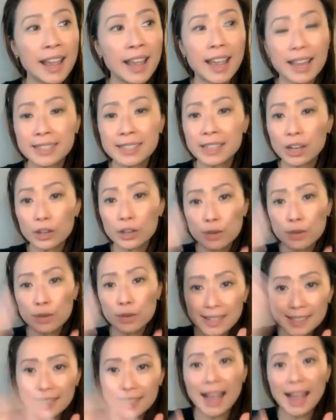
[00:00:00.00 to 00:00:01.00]
and tell you
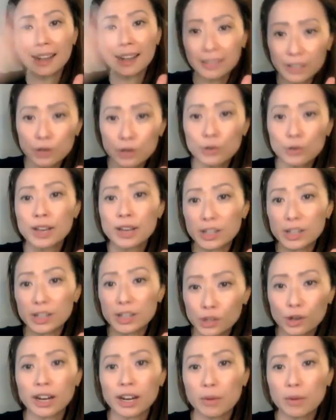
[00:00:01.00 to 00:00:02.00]
exactly who gets
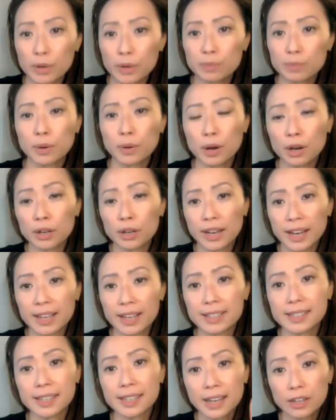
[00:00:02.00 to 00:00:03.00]
hurt at which part it
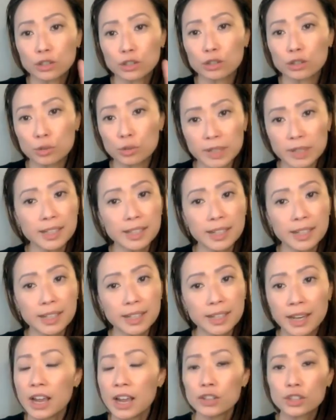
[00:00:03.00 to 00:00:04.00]
gets kinked or twisted
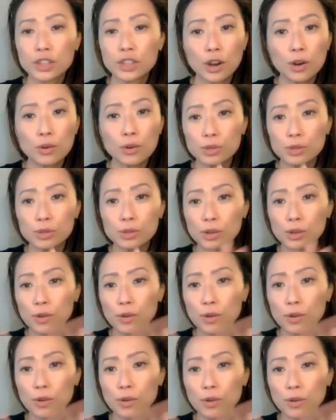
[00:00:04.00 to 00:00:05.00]
so
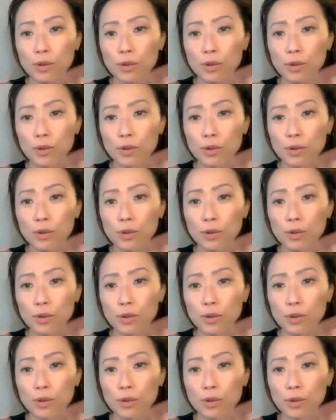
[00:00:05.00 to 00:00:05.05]
so